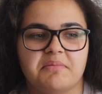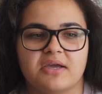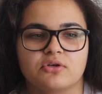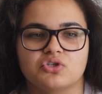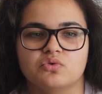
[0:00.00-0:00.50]

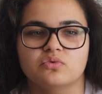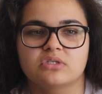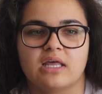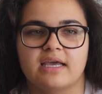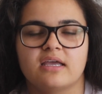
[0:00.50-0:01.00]
of
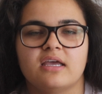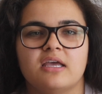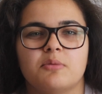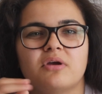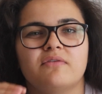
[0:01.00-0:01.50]
shorts, like
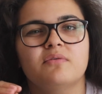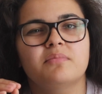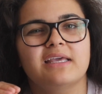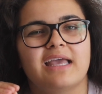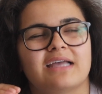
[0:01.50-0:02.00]

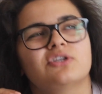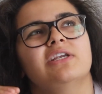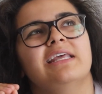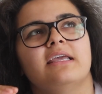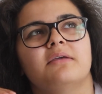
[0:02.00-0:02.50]
preferably
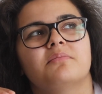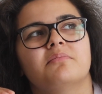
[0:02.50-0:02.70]
actually